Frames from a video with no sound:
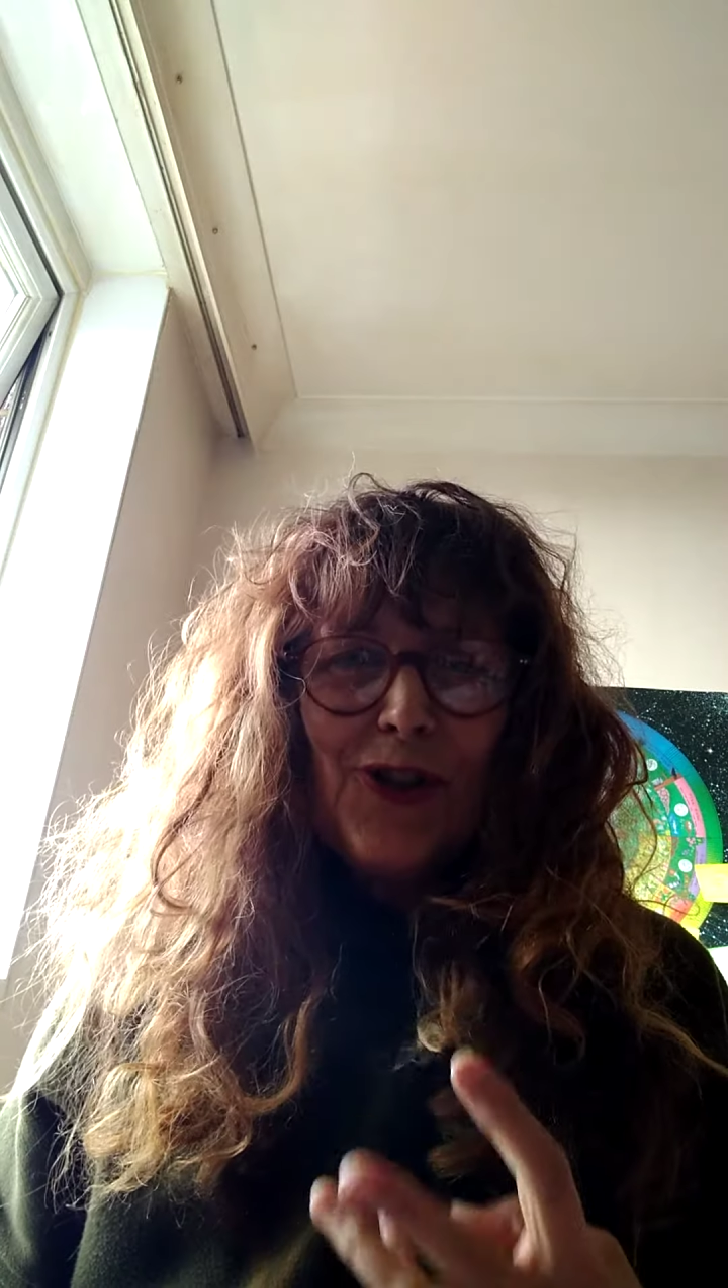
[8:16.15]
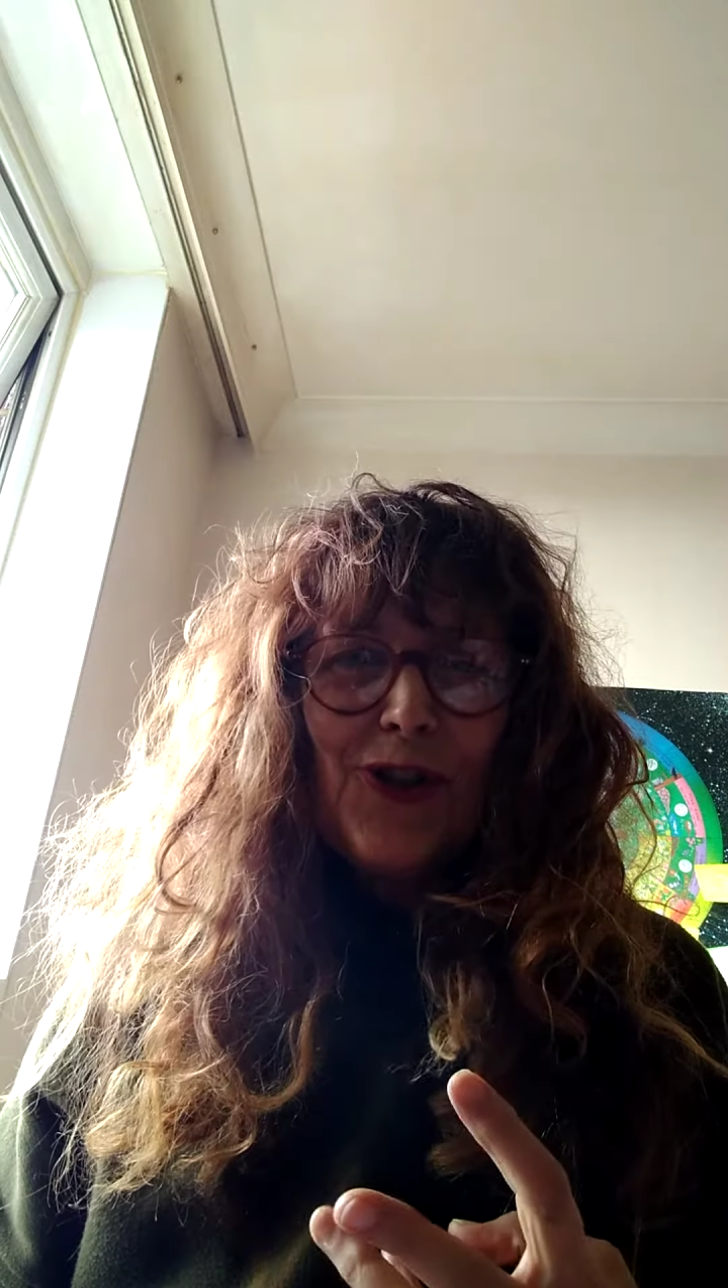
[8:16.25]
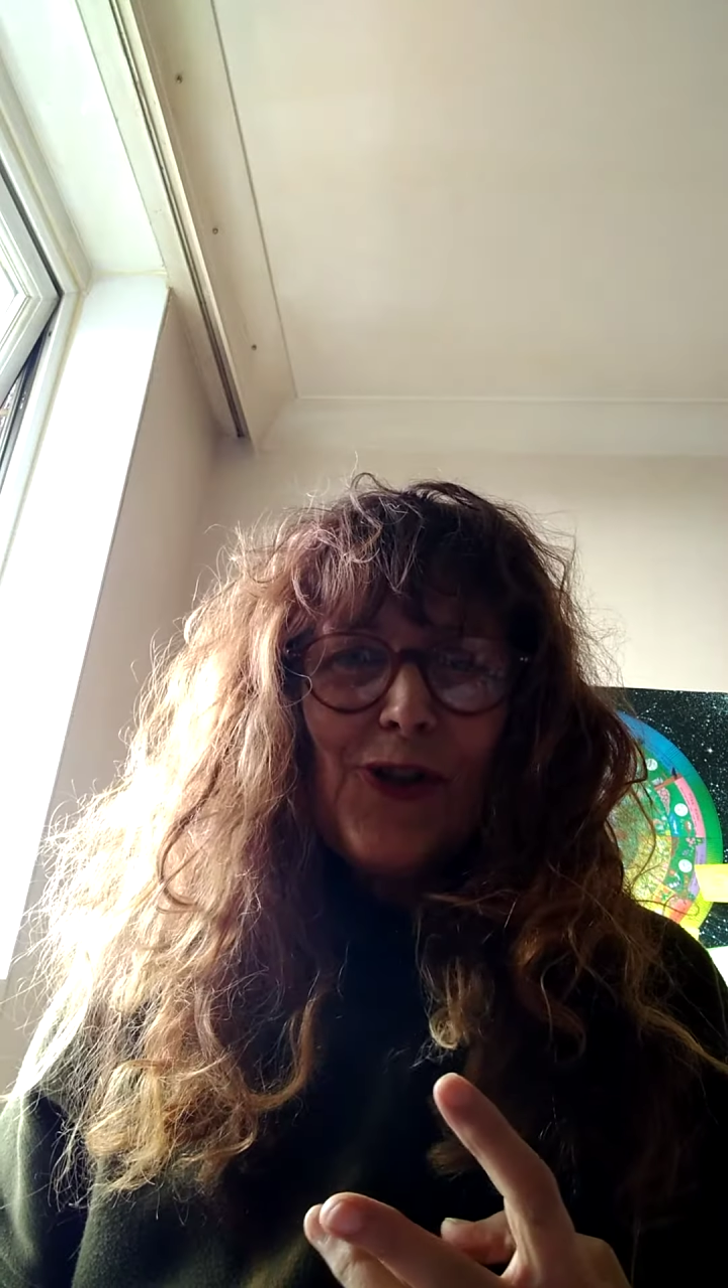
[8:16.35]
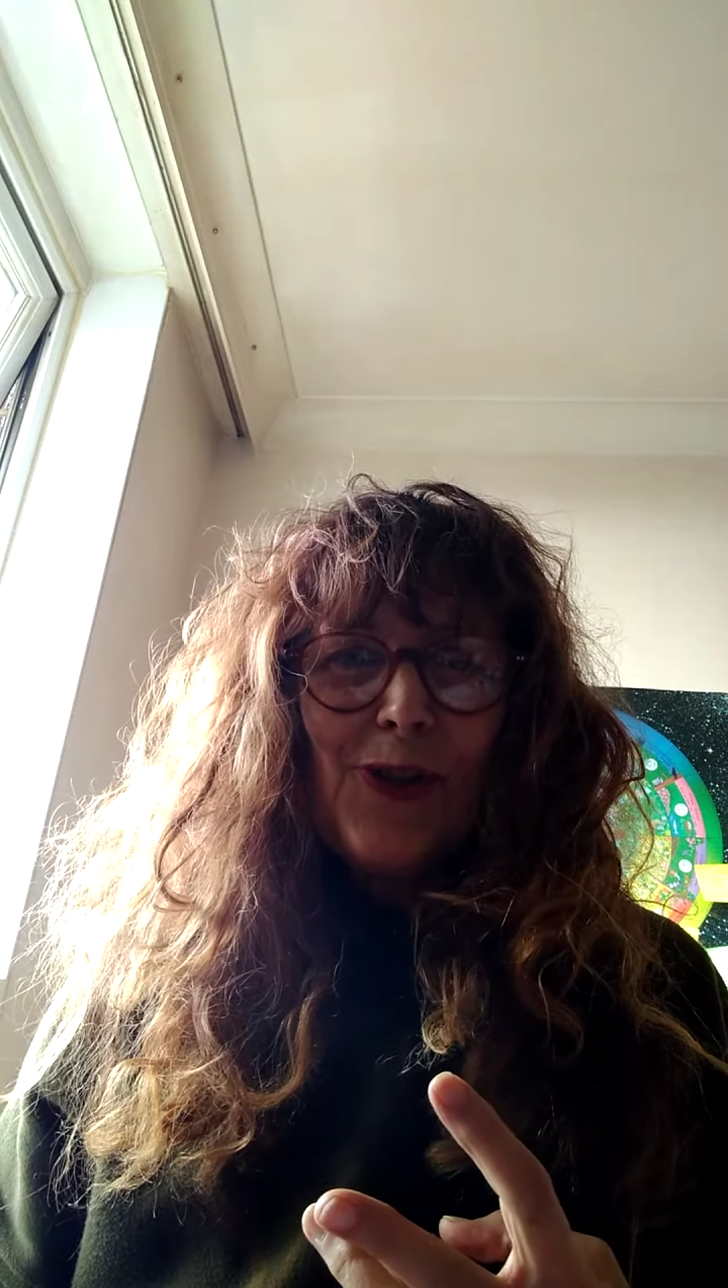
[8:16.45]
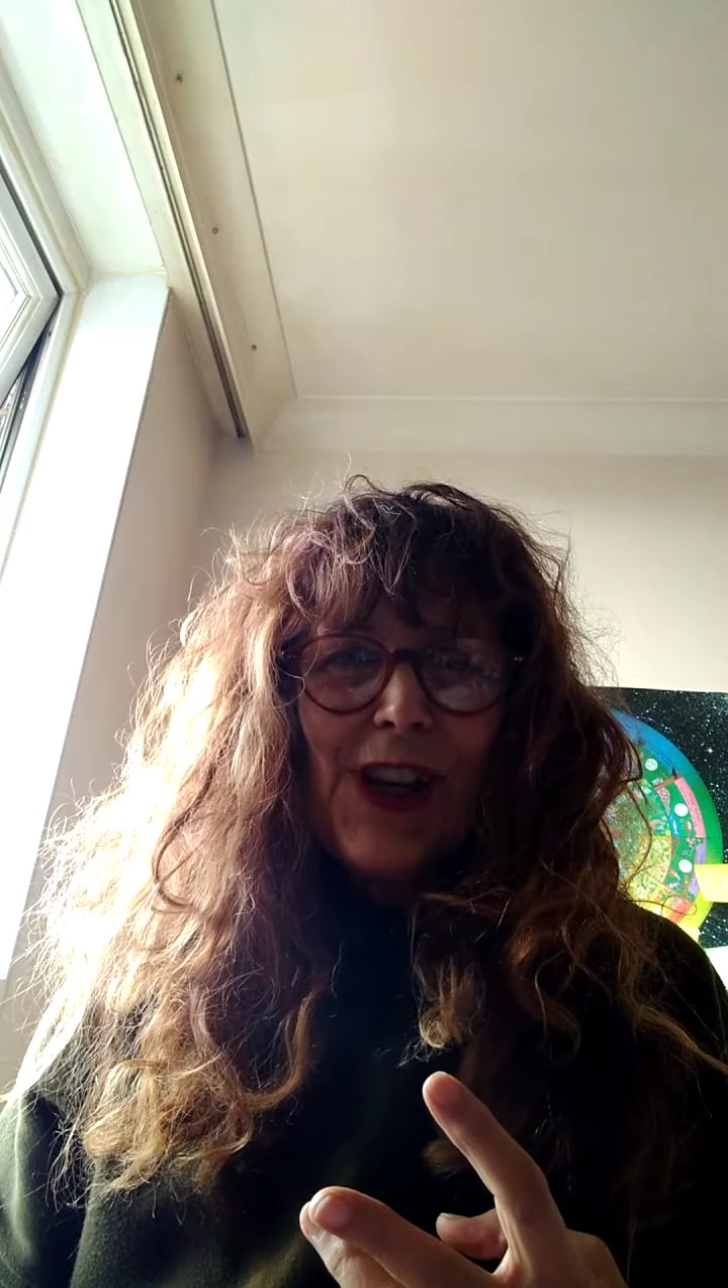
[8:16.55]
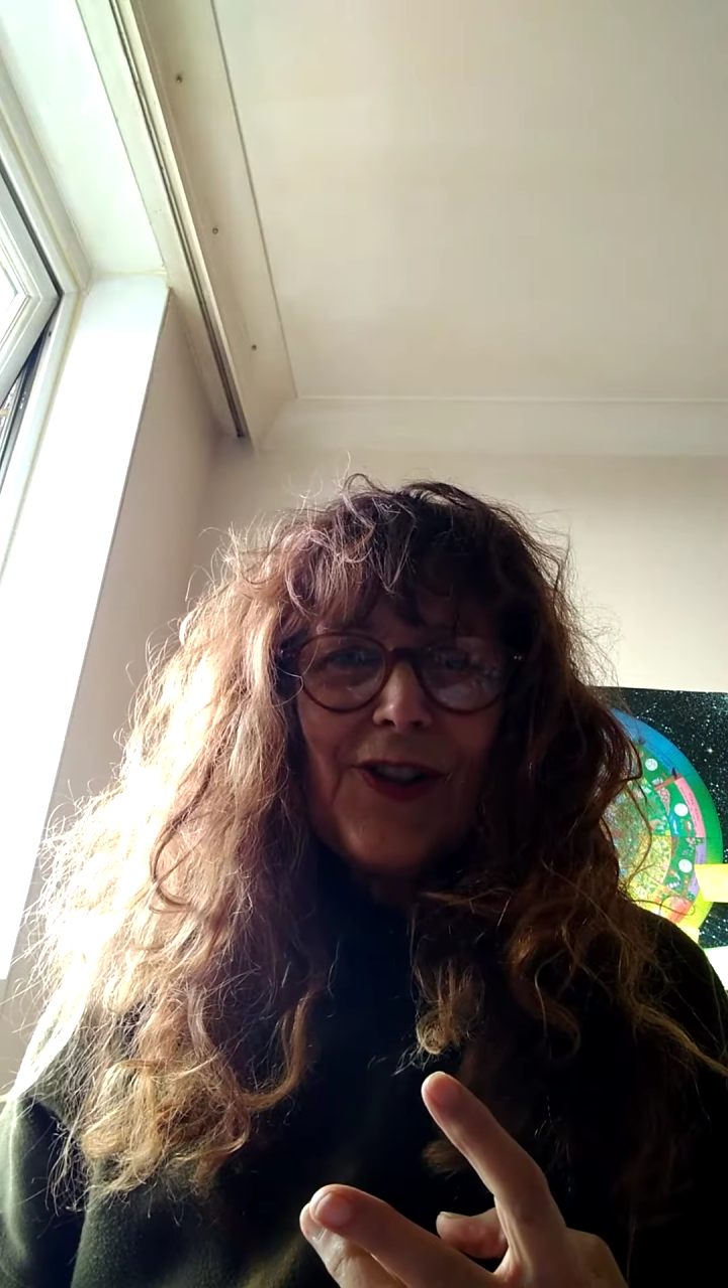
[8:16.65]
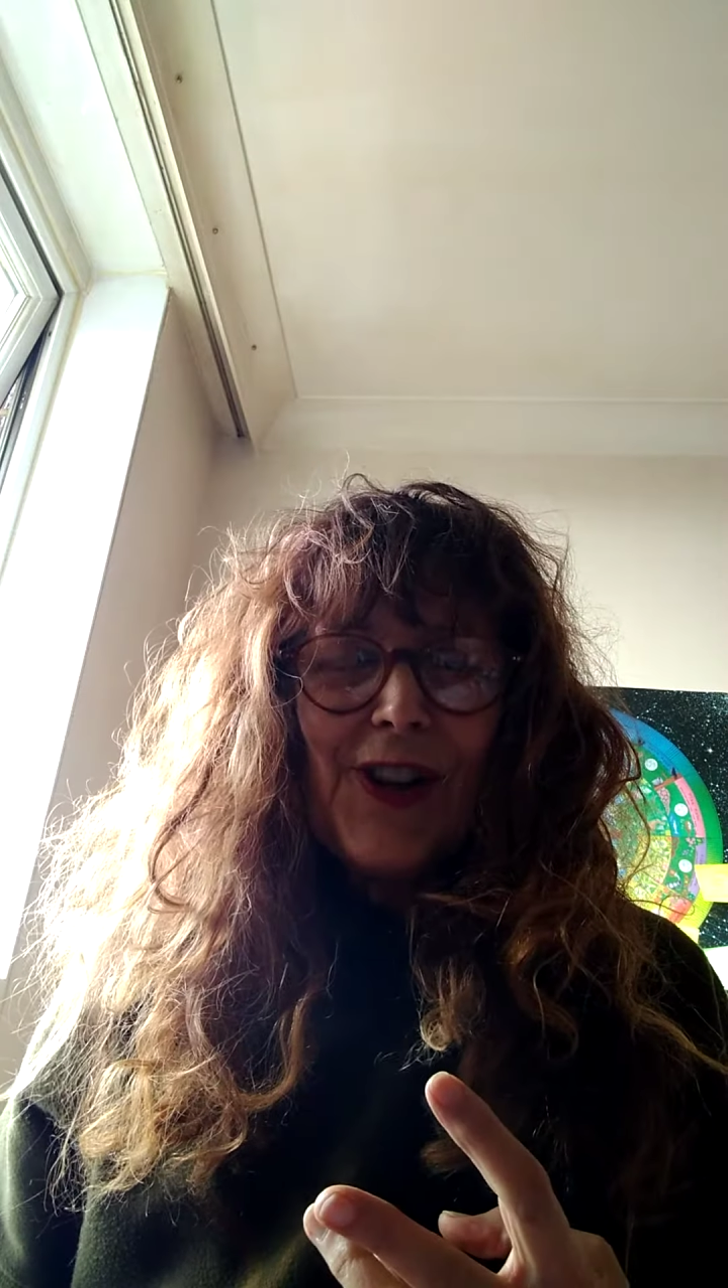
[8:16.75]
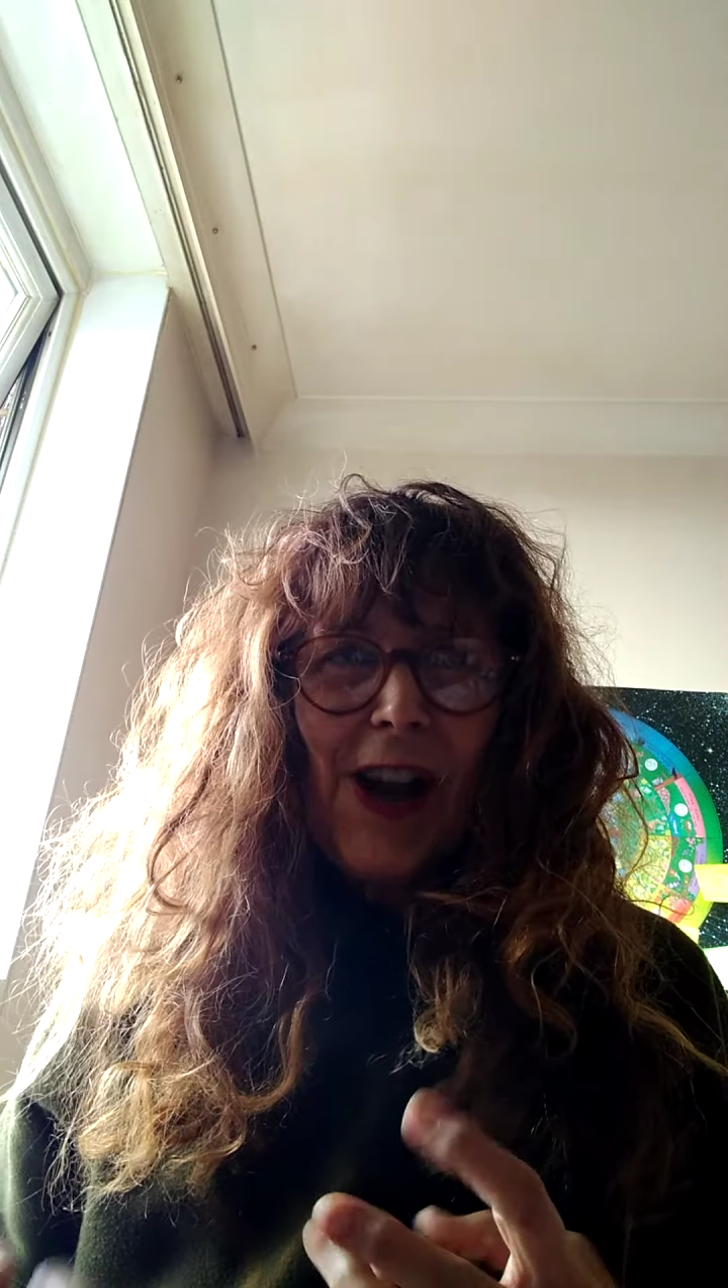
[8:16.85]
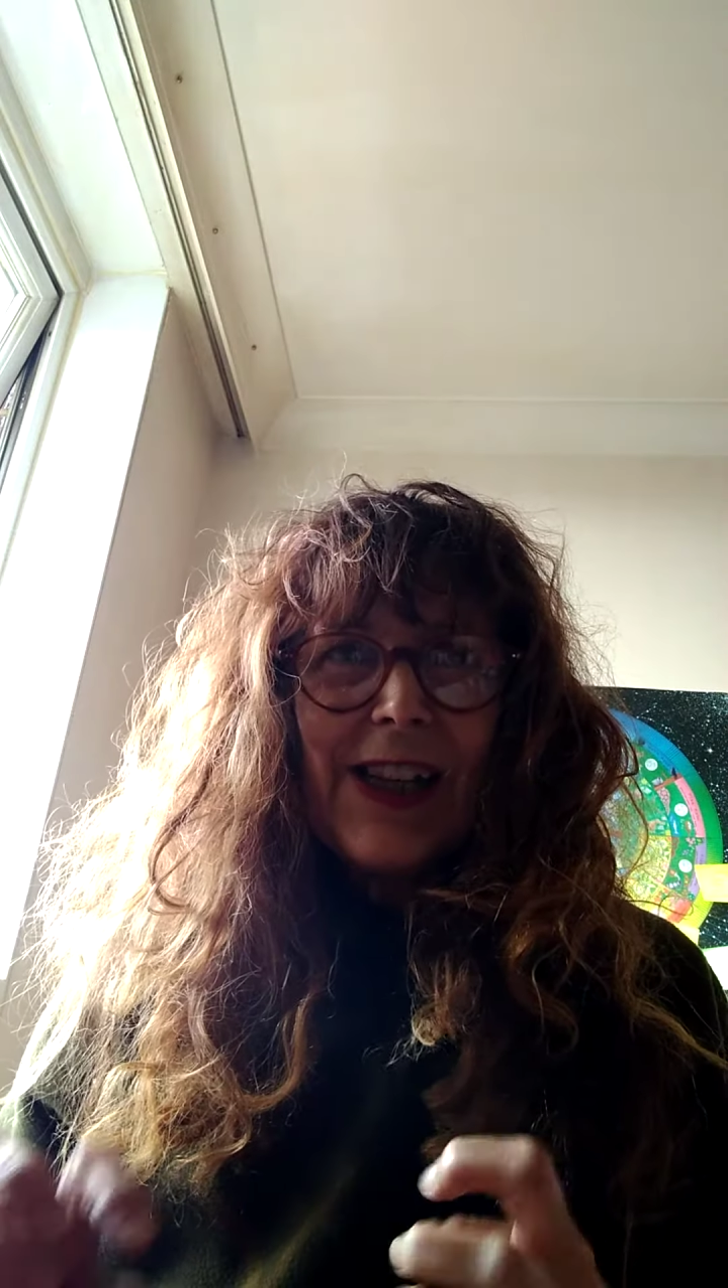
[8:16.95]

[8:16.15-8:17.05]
to do this and I